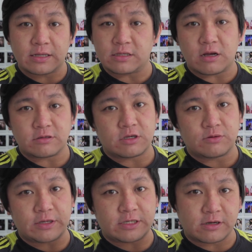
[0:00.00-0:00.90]
and
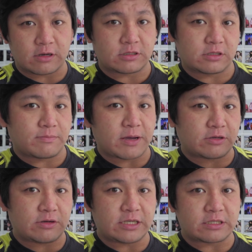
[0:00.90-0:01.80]
also recharge the
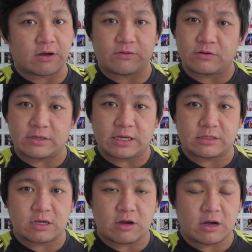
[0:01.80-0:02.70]
batteries of your
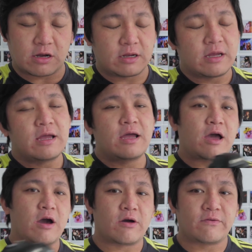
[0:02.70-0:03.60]
DSLR.
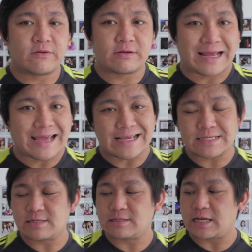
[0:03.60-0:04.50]
However, there
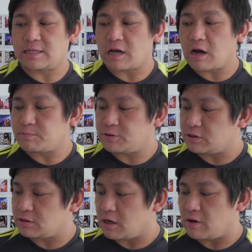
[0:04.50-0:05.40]
isn't an
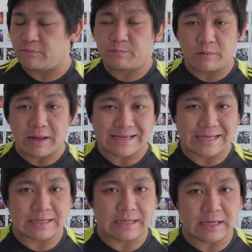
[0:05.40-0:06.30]
option of
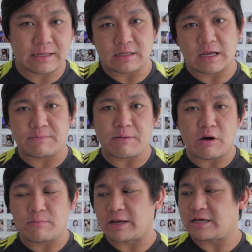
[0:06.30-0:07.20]
plugging in a
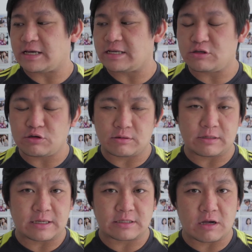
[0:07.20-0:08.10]
power bank into your
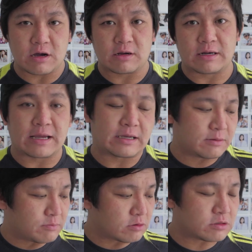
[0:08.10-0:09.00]
DSLR
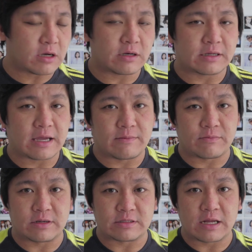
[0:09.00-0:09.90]
like most other
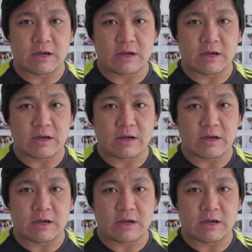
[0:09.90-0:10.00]
cameras